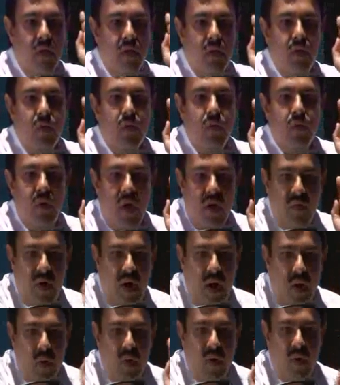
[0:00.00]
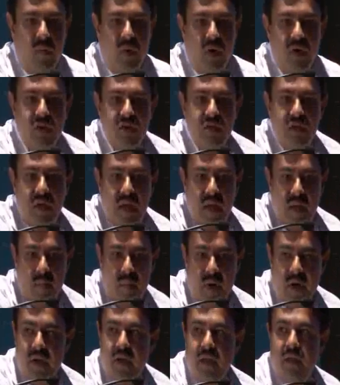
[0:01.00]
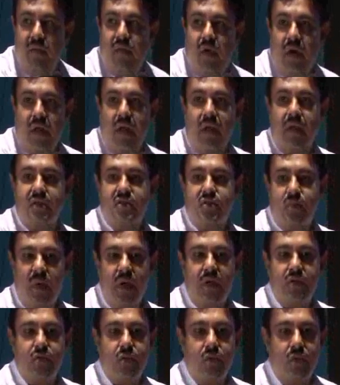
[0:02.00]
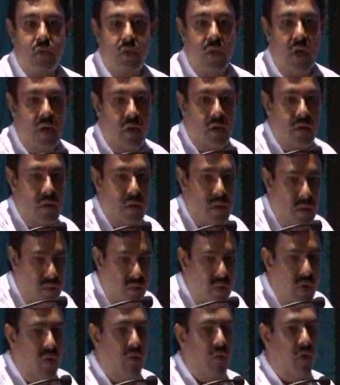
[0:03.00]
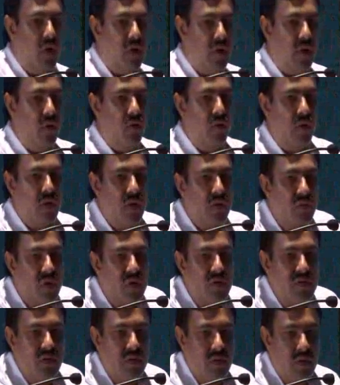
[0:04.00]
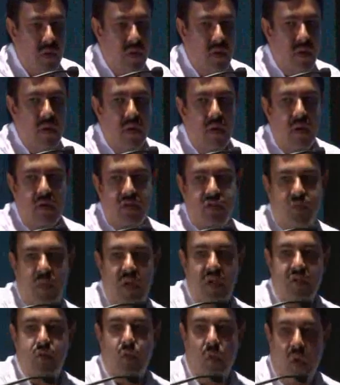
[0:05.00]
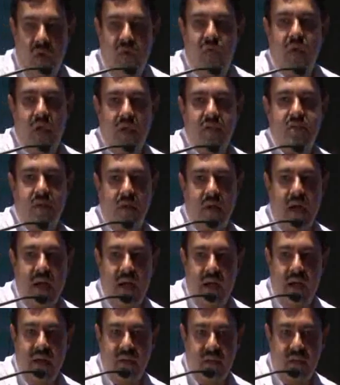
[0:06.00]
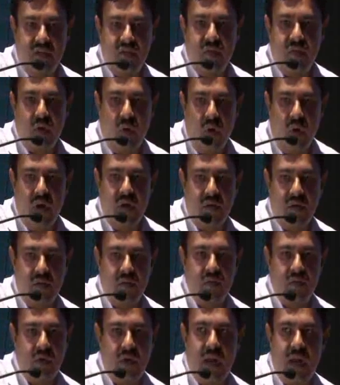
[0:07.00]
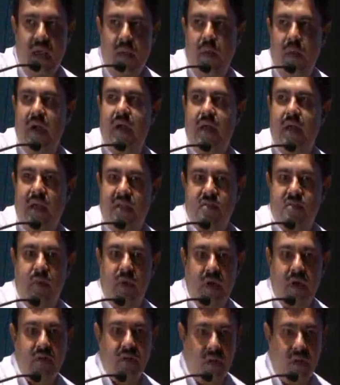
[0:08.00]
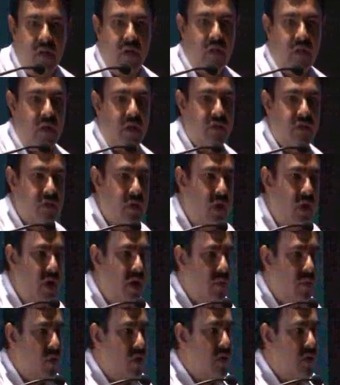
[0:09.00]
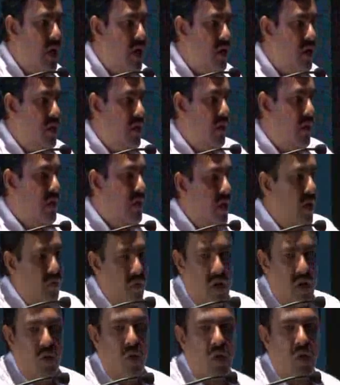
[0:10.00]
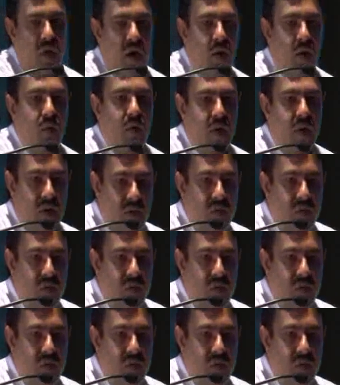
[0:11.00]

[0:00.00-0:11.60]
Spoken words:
you have a doubt about its reliability working in space. So that we have worked out different space qualification guidelines, as we call it, reliability aspects, other things. Because anything can work on ground, and